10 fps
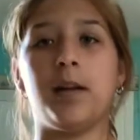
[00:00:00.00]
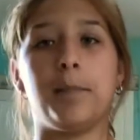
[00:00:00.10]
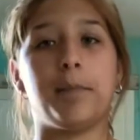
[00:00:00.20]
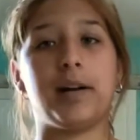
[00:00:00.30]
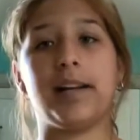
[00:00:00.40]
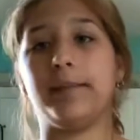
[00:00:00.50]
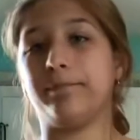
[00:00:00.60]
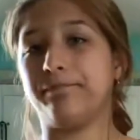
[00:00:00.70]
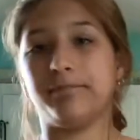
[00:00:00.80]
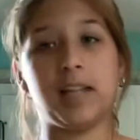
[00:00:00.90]
but
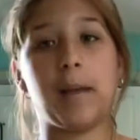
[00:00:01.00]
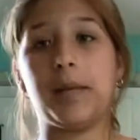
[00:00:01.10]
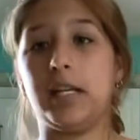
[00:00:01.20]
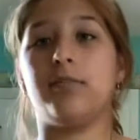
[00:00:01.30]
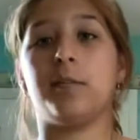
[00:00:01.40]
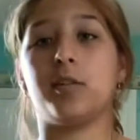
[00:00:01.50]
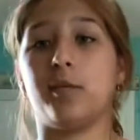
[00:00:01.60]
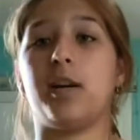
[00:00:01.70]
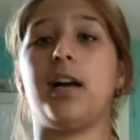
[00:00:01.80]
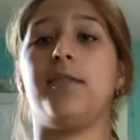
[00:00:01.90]
not many of them
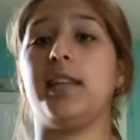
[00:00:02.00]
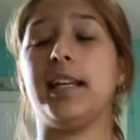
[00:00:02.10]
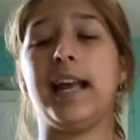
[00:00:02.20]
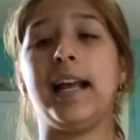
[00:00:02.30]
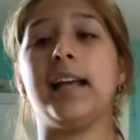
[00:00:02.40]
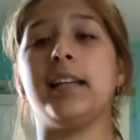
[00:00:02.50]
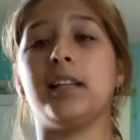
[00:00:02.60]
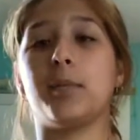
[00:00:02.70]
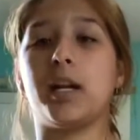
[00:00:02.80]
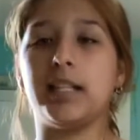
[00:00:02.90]
survive, and their
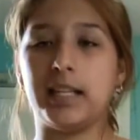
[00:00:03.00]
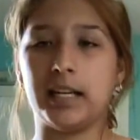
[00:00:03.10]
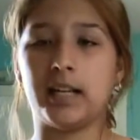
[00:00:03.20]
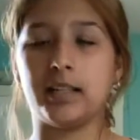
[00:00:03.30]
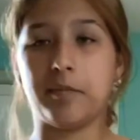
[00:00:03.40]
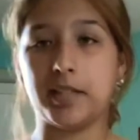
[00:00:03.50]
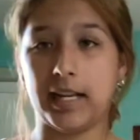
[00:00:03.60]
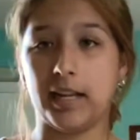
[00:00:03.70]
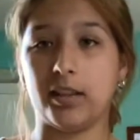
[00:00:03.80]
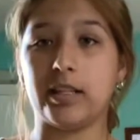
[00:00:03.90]
bodies cannot
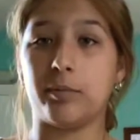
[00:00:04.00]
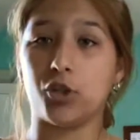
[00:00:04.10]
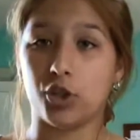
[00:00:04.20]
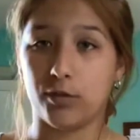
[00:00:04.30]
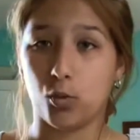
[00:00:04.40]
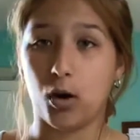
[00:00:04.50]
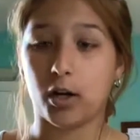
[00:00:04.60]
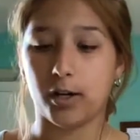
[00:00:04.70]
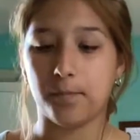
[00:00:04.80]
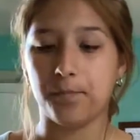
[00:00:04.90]
sustain the temperature of the
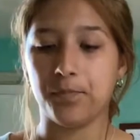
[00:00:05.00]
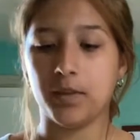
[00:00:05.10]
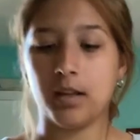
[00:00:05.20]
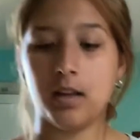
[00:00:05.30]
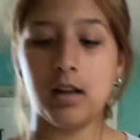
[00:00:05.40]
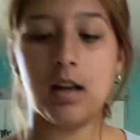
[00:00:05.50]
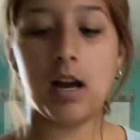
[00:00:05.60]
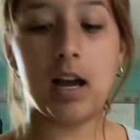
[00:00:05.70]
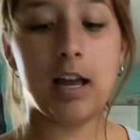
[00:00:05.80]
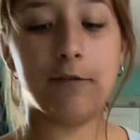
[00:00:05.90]
water.
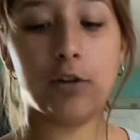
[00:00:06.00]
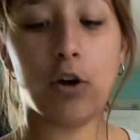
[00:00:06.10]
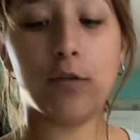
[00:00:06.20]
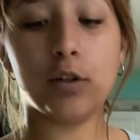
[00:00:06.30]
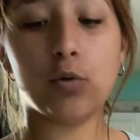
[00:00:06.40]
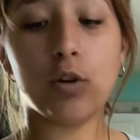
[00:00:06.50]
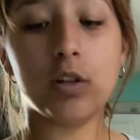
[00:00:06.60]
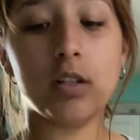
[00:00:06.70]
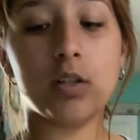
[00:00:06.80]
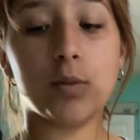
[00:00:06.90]
If gopher
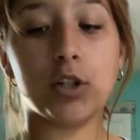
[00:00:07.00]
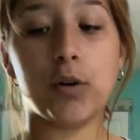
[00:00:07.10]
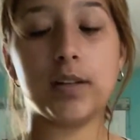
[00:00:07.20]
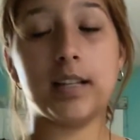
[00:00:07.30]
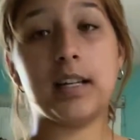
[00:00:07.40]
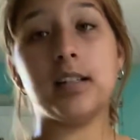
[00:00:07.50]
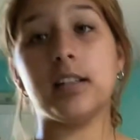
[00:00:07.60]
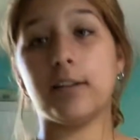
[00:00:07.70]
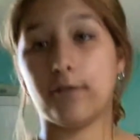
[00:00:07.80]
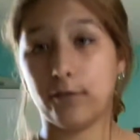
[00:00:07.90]
tortoises were to go extinct,
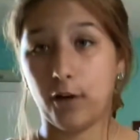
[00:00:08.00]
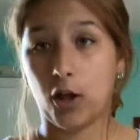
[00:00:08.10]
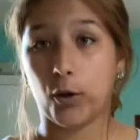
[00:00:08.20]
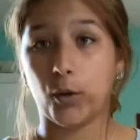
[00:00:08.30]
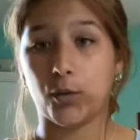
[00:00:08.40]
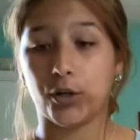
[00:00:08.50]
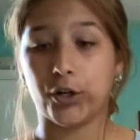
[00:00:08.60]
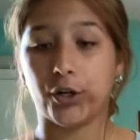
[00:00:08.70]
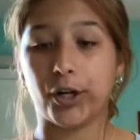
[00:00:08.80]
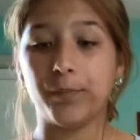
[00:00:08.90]
then the following would
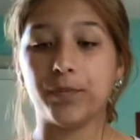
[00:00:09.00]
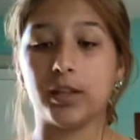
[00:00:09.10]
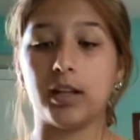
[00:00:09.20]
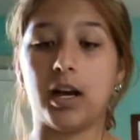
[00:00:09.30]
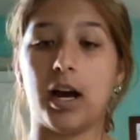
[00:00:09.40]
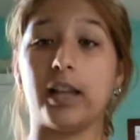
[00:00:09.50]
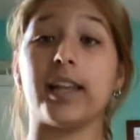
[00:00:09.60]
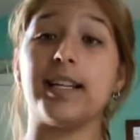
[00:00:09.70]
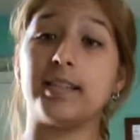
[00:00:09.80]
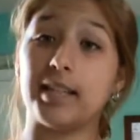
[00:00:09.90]
occur.
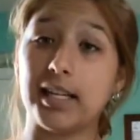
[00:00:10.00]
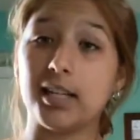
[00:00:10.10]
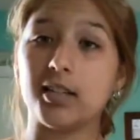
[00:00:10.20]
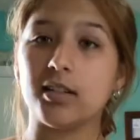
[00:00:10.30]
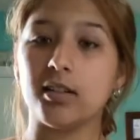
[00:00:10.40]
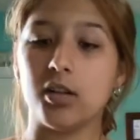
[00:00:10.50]
Less seeds